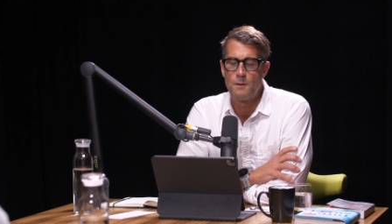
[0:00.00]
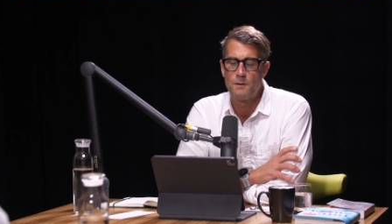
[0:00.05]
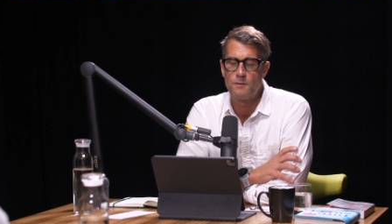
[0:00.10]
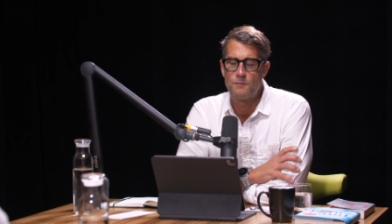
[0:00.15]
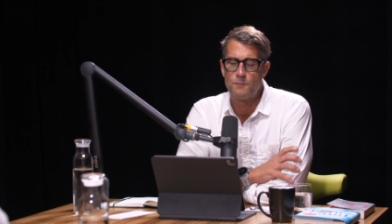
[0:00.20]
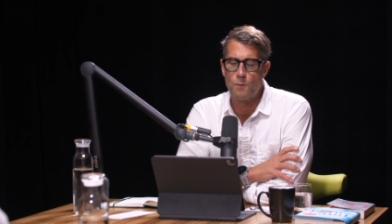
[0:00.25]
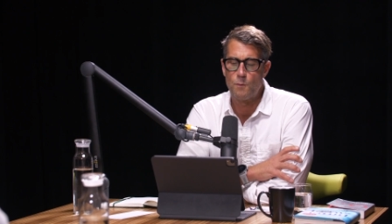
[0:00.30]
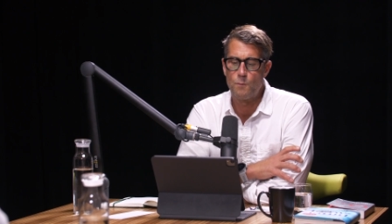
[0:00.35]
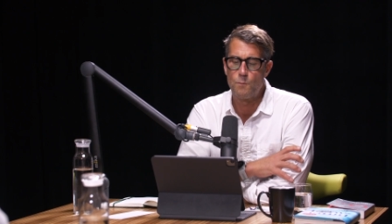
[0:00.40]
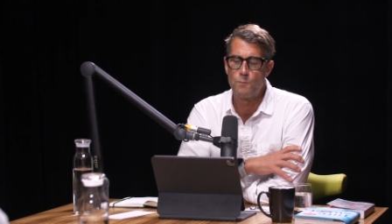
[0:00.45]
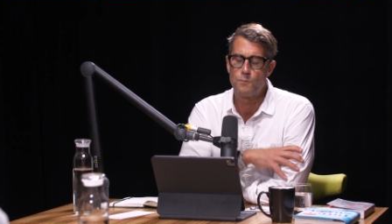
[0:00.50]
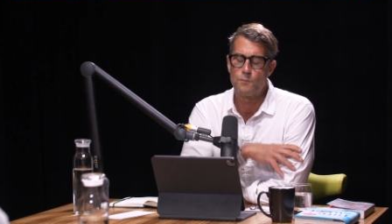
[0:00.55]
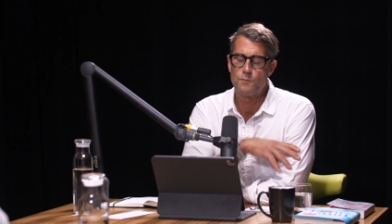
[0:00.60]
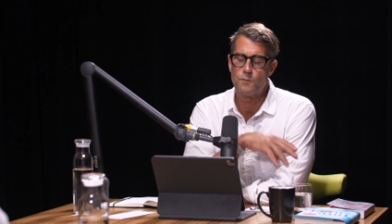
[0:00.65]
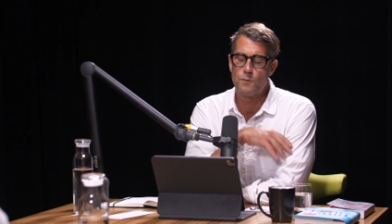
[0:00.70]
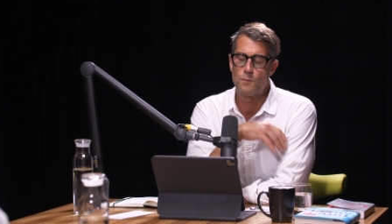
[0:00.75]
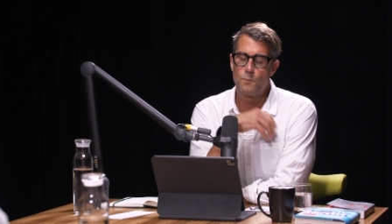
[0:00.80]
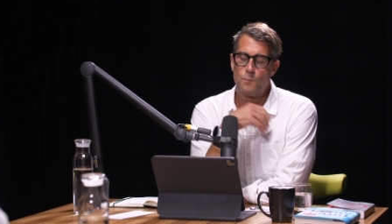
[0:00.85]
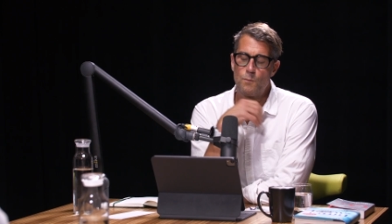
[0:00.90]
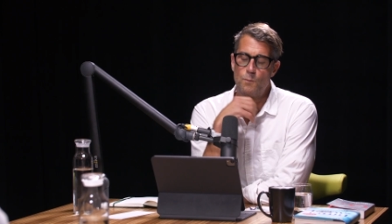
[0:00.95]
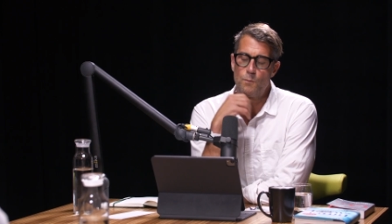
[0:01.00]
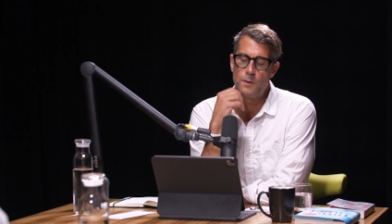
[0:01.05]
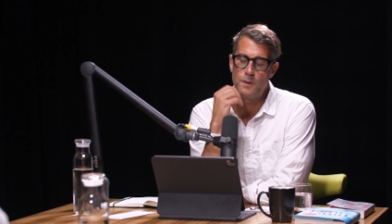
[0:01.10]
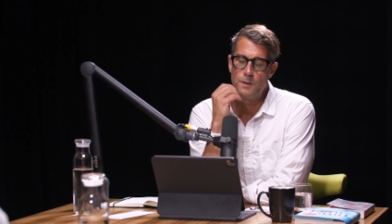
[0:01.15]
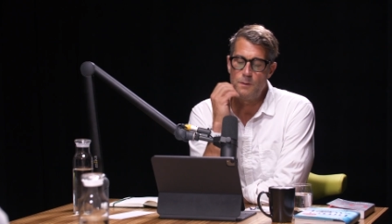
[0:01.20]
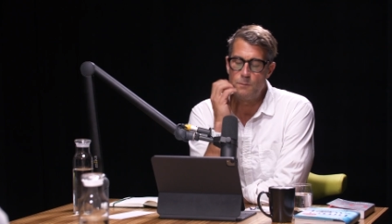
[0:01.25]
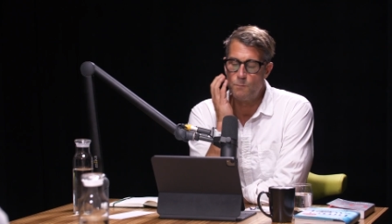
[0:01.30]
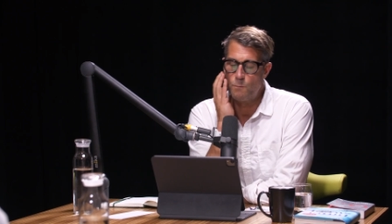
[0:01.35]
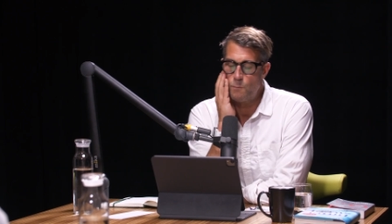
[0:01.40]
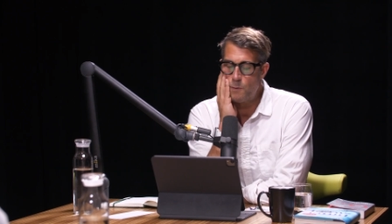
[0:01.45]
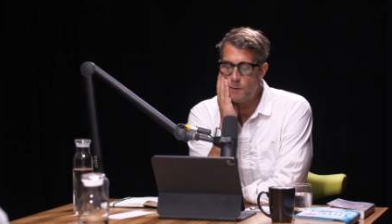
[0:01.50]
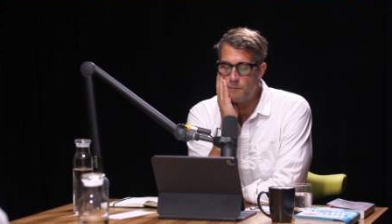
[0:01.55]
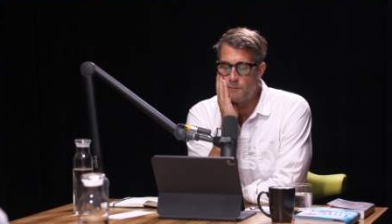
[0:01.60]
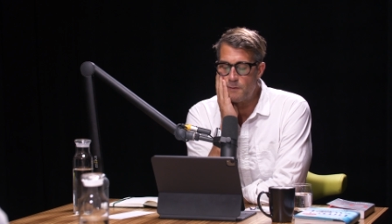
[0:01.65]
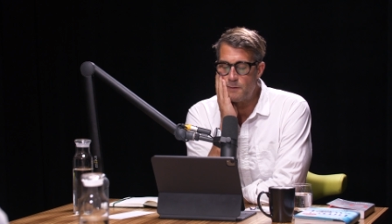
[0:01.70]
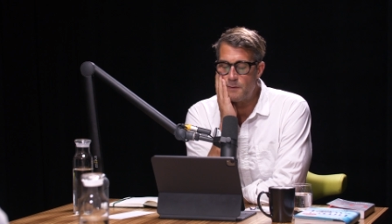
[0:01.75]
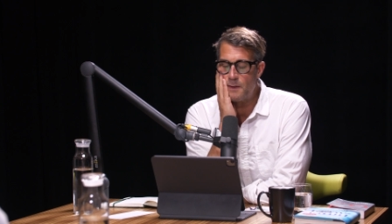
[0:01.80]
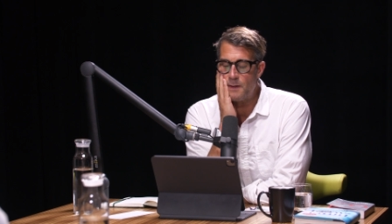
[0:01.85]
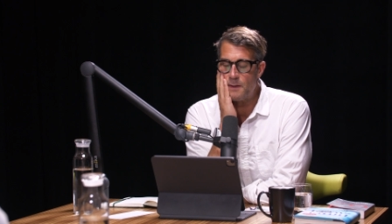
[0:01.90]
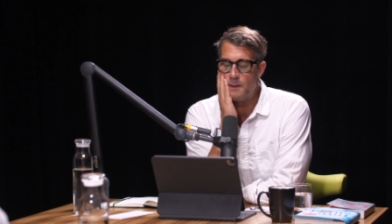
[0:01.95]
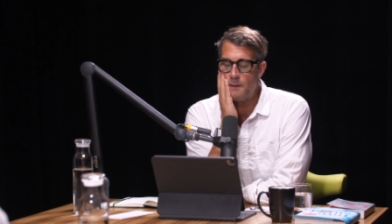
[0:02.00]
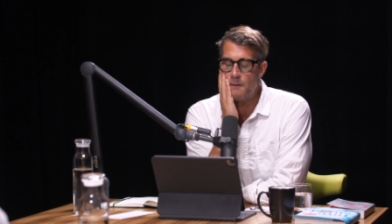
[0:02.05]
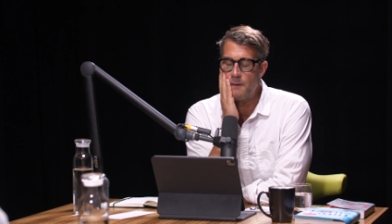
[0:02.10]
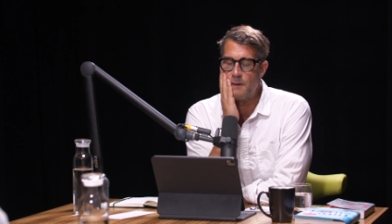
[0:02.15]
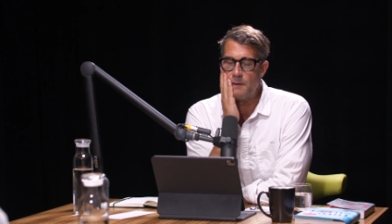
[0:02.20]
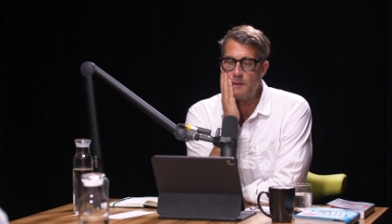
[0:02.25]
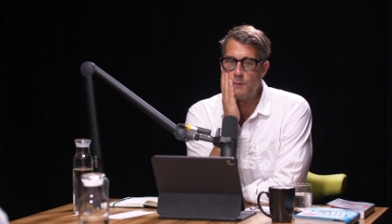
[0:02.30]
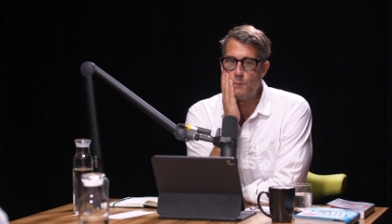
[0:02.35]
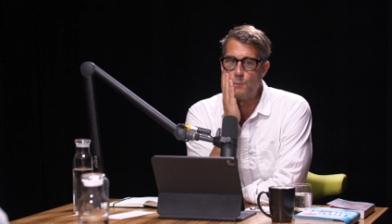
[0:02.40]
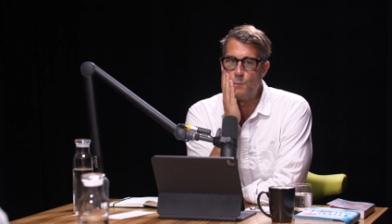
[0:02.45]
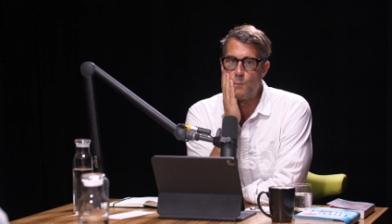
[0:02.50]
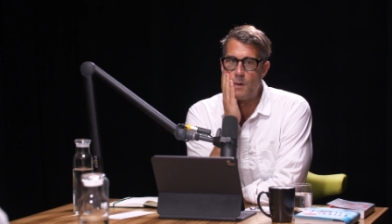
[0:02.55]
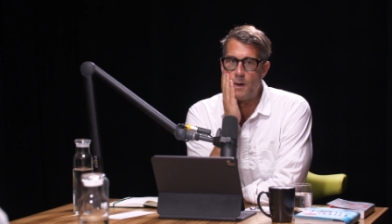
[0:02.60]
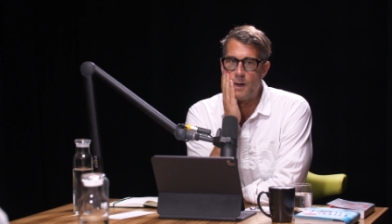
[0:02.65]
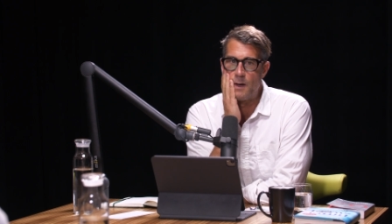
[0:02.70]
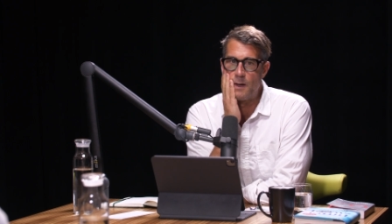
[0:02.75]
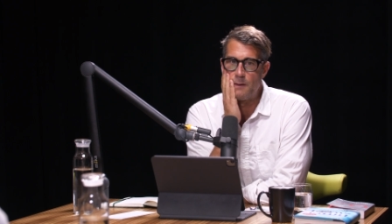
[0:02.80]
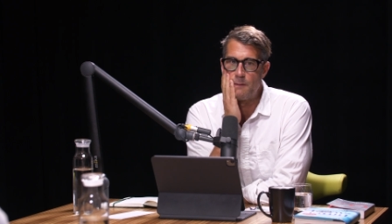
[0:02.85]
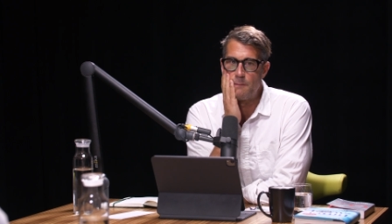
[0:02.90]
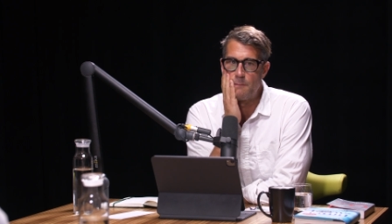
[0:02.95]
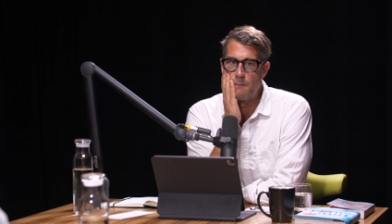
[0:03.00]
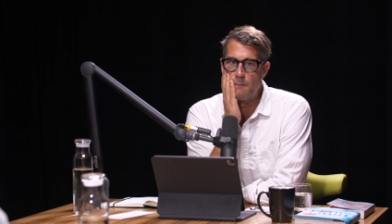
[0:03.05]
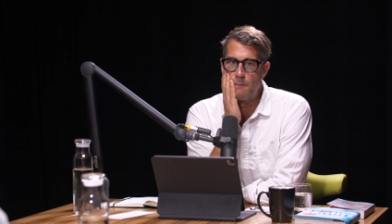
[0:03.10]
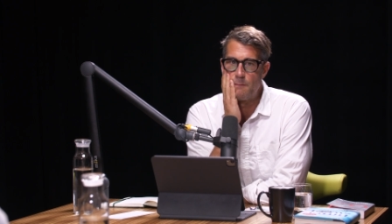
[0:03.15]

So, so what do you what is it that that you want